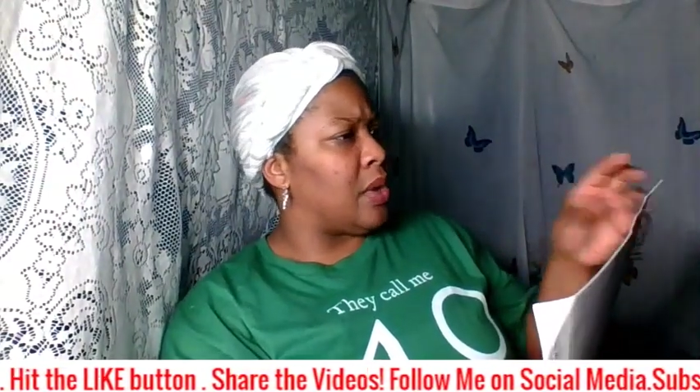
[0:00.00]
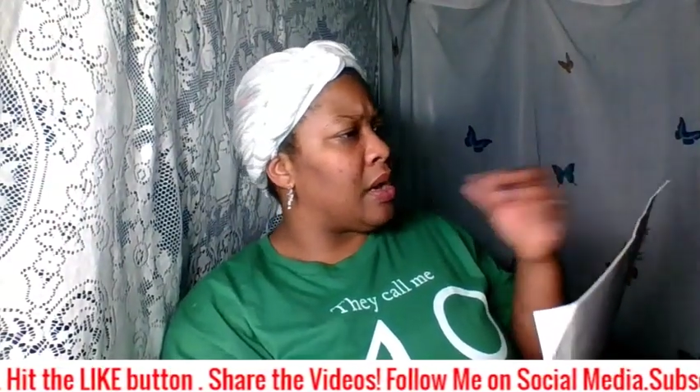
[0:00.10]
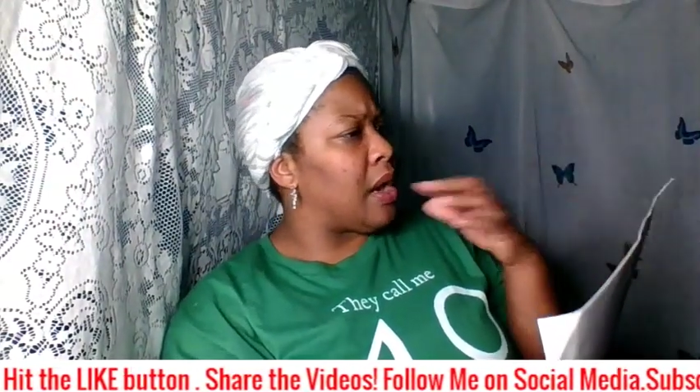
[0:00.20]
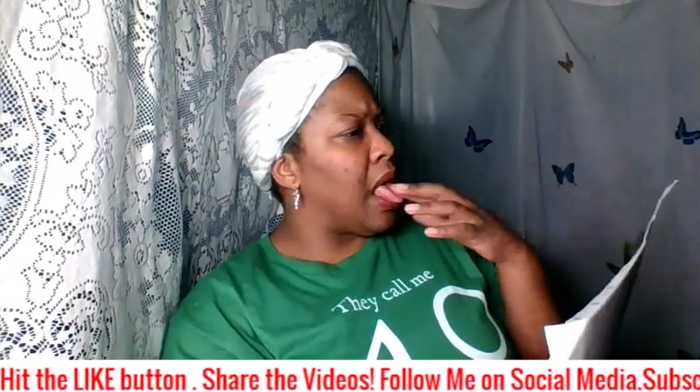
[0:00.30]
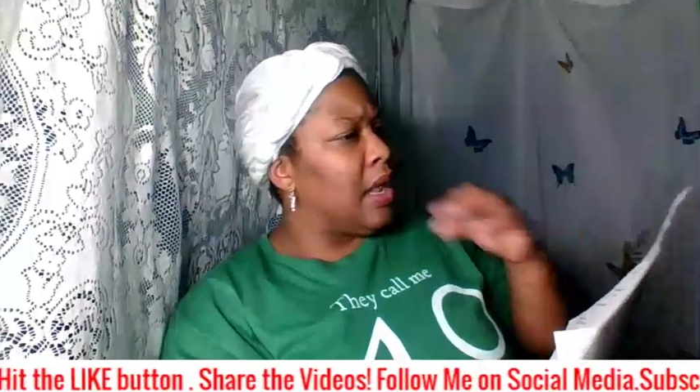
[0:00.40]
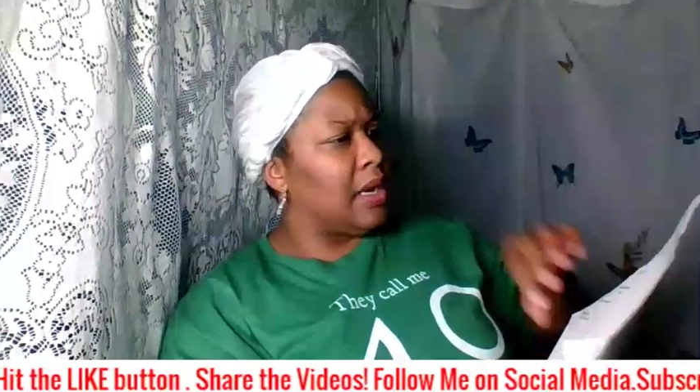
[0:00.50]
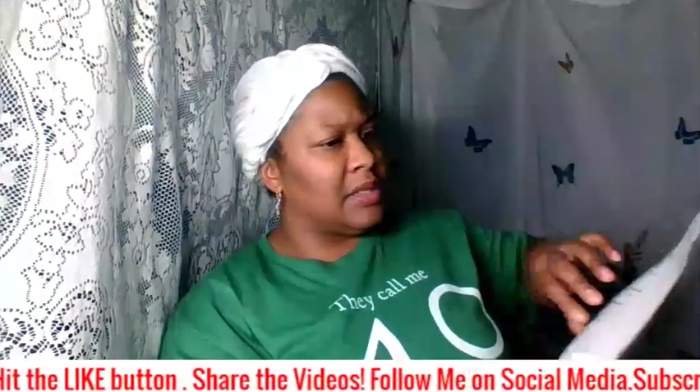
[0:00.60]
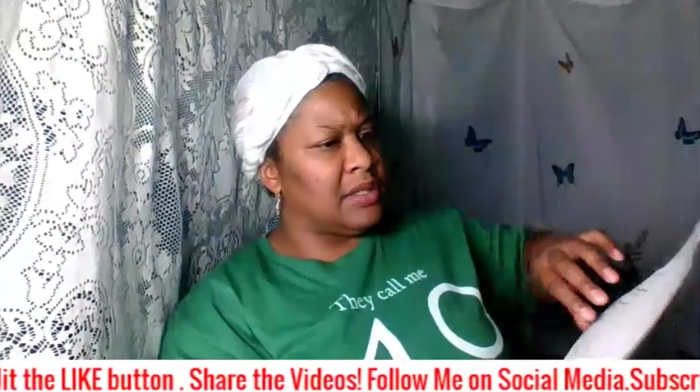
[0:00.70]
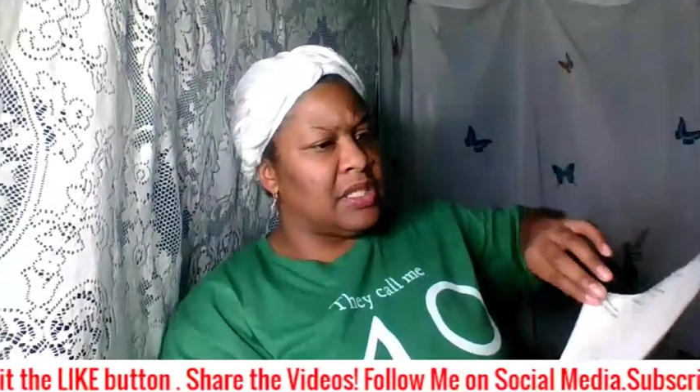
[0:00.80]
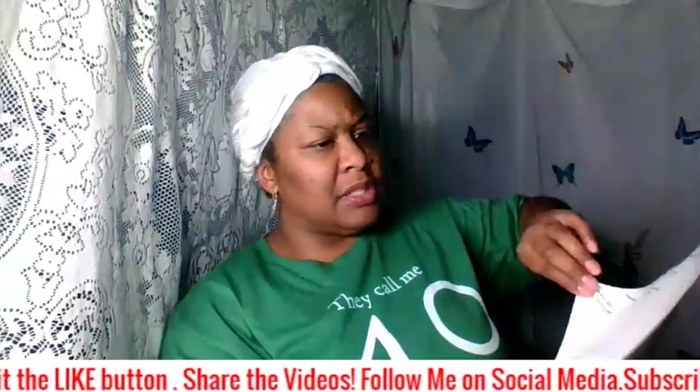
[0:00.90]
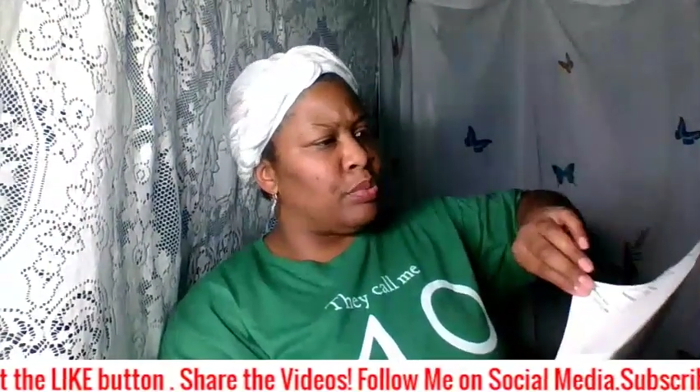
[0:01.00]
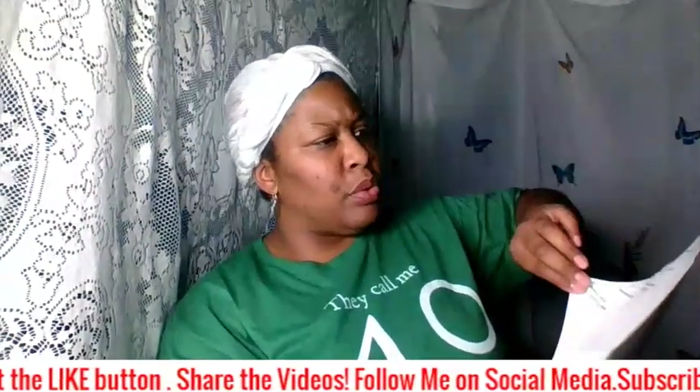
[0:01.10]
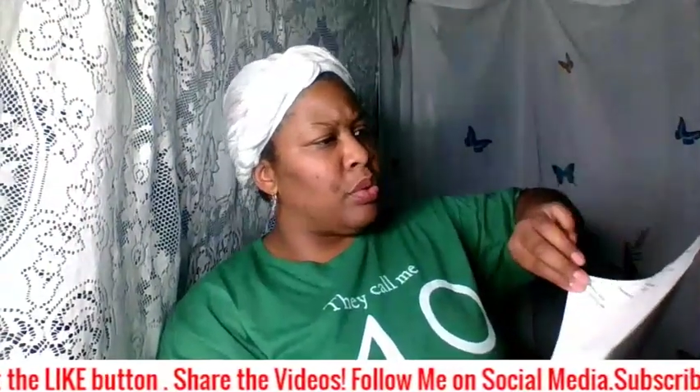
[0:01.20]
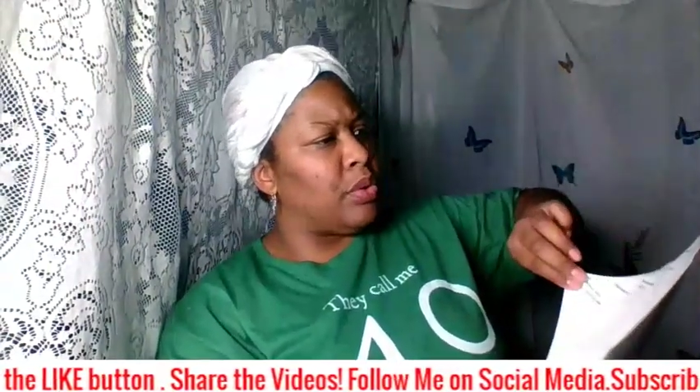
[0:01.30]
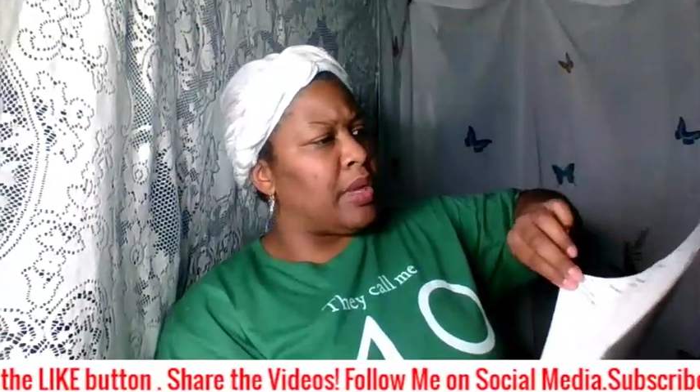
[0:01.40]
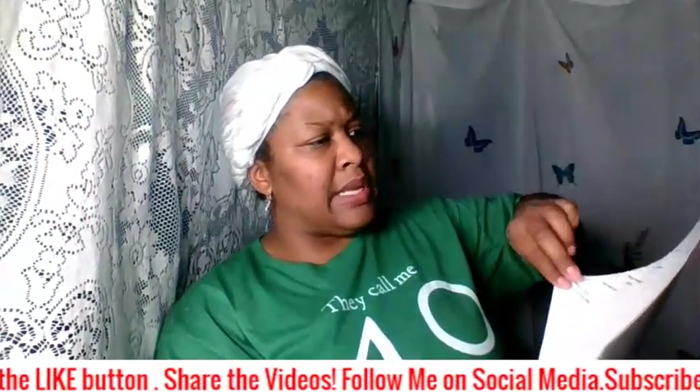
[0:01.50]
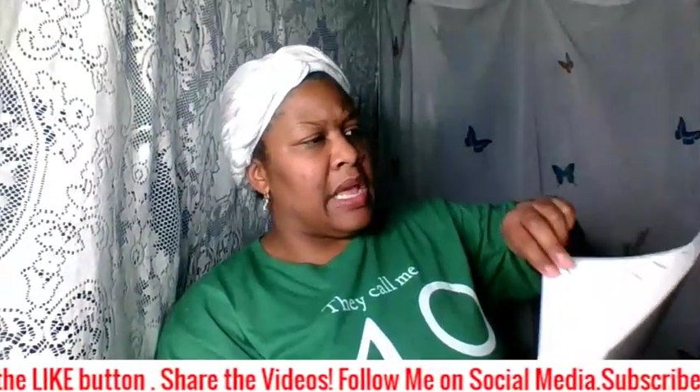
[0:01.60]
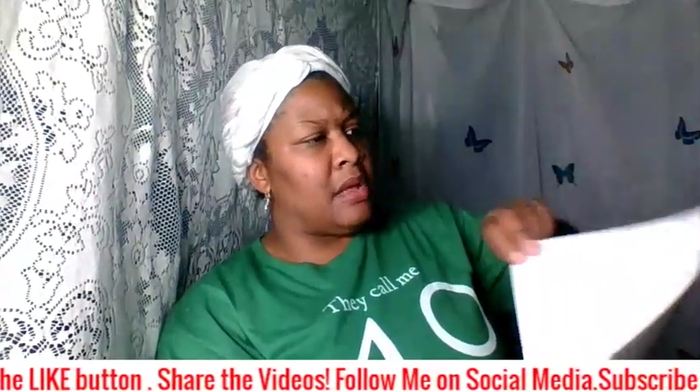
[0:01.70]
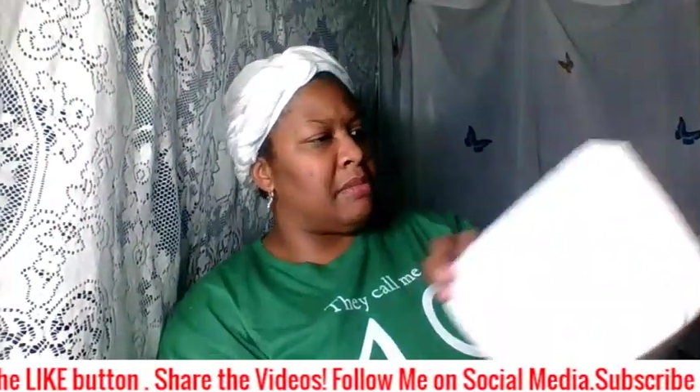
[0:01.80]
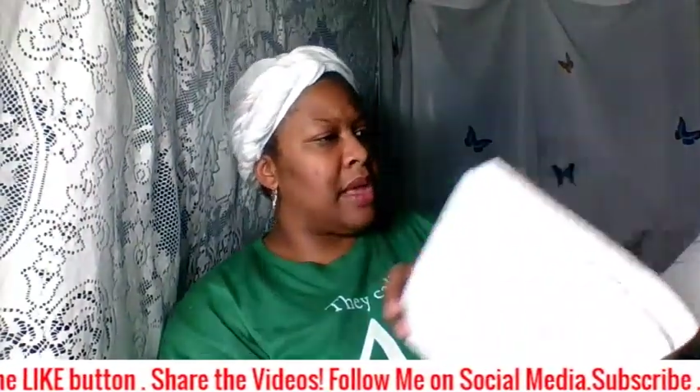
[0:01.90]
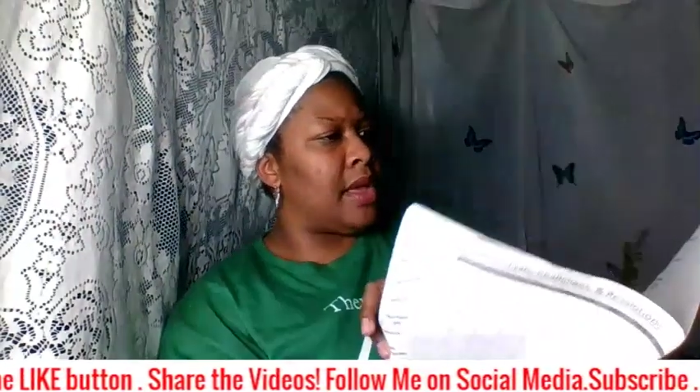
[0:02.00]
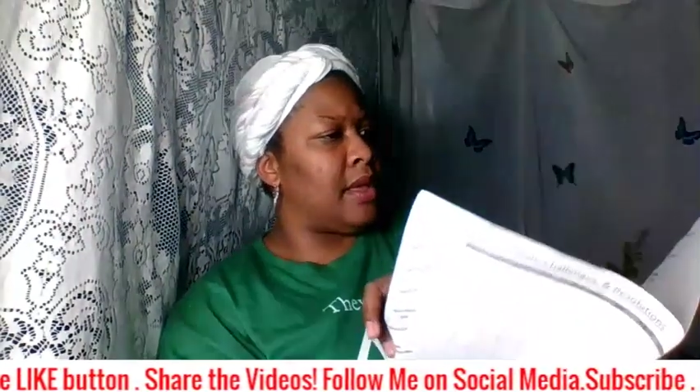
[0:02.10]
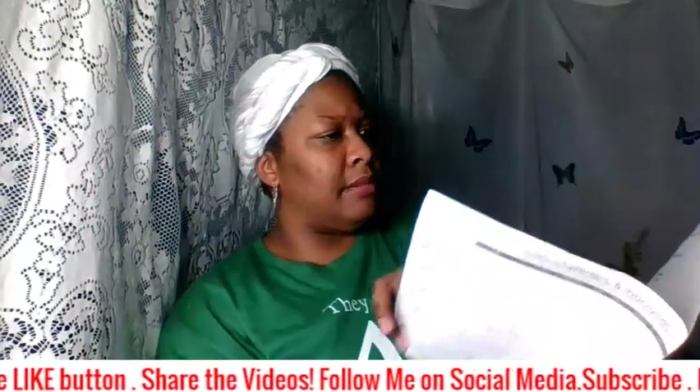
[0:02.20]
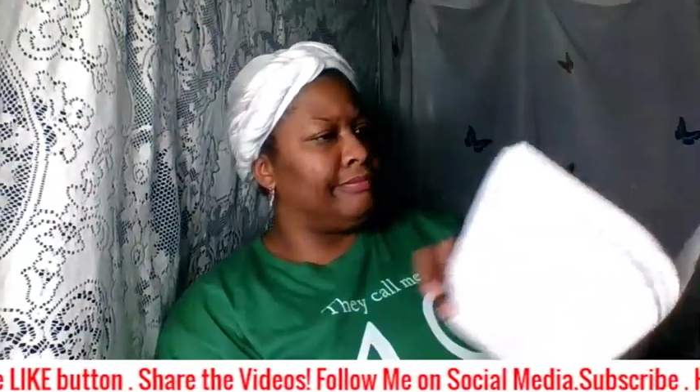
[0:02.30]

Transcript: one because this is broken down by